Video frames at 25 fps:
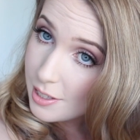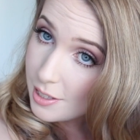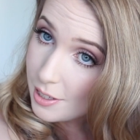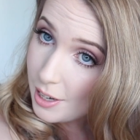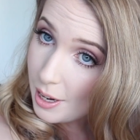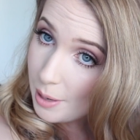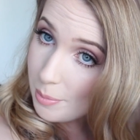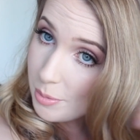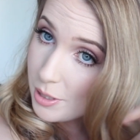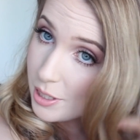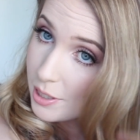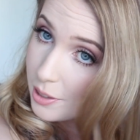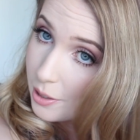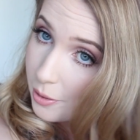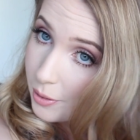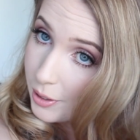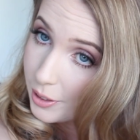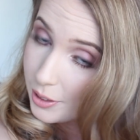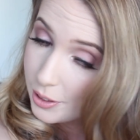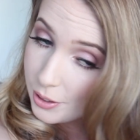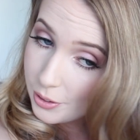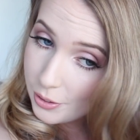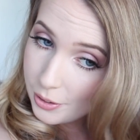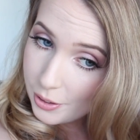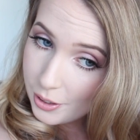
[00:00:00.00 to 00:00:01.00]
Now I'm just
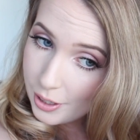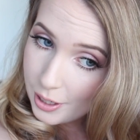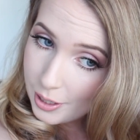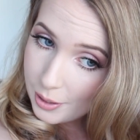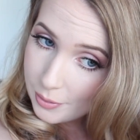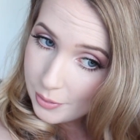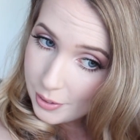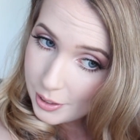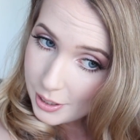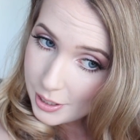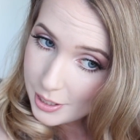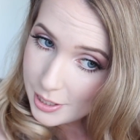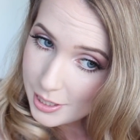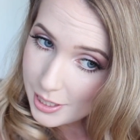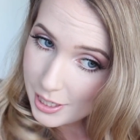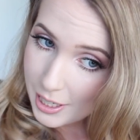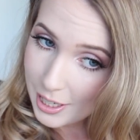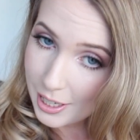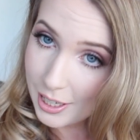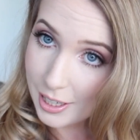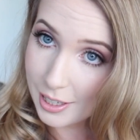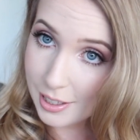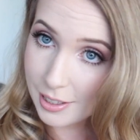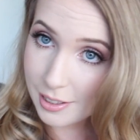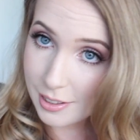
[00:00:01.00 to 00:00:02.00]
going through and I'm going to
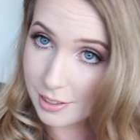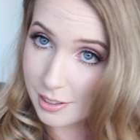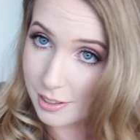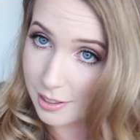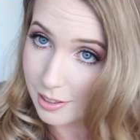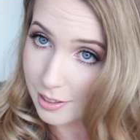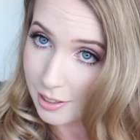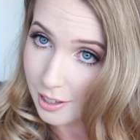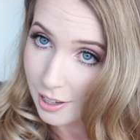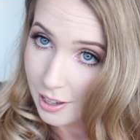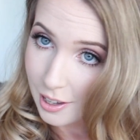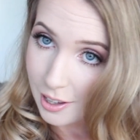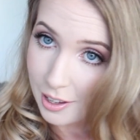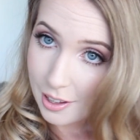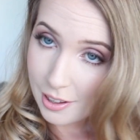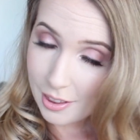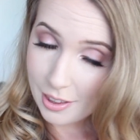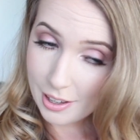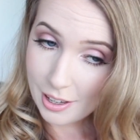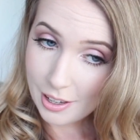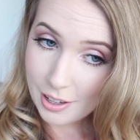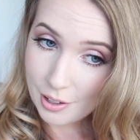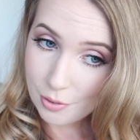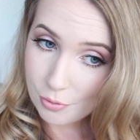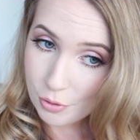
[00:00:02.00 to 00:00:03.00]
tease
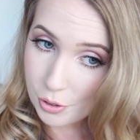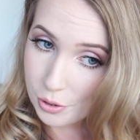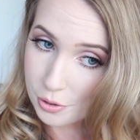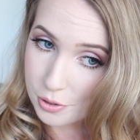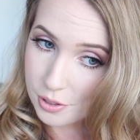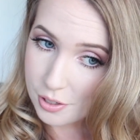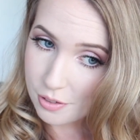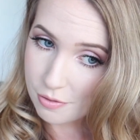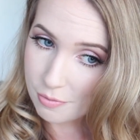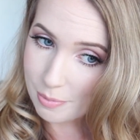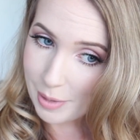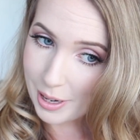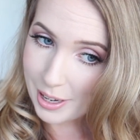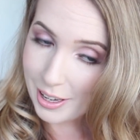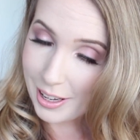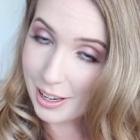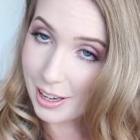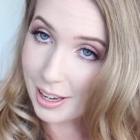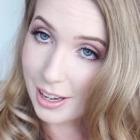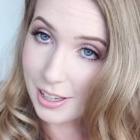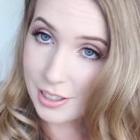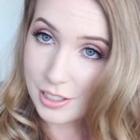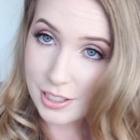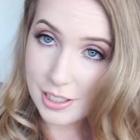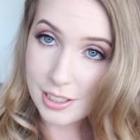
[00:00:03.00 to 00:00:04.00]
the roots of my
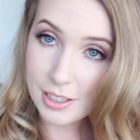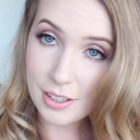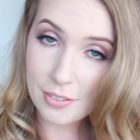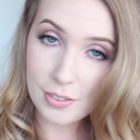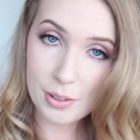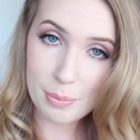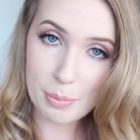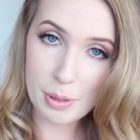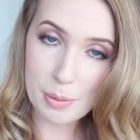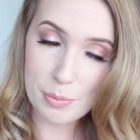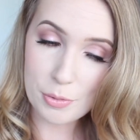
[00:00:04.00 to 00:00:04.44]
hair just to give it a